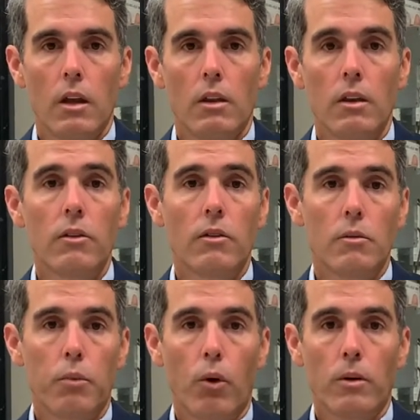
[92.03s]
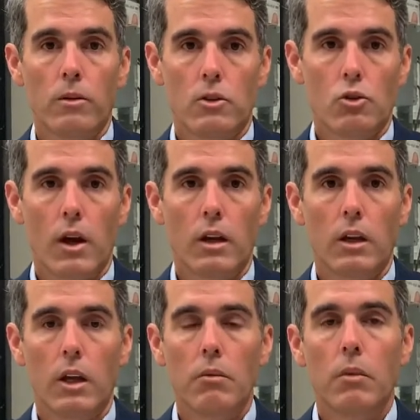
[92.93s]
This is important to try to
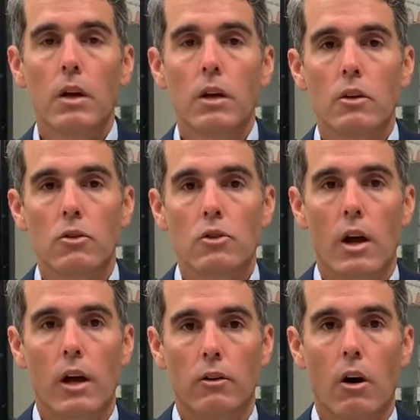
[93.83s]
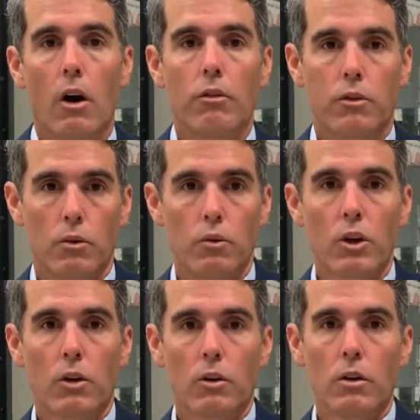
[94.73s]
keep your child off
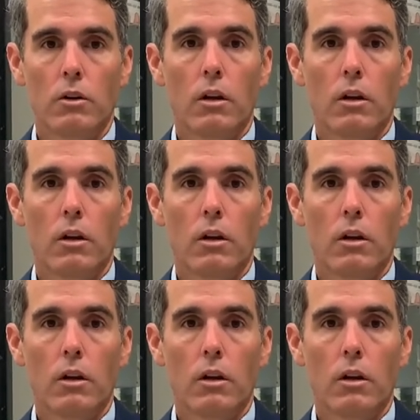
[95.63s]
recurrent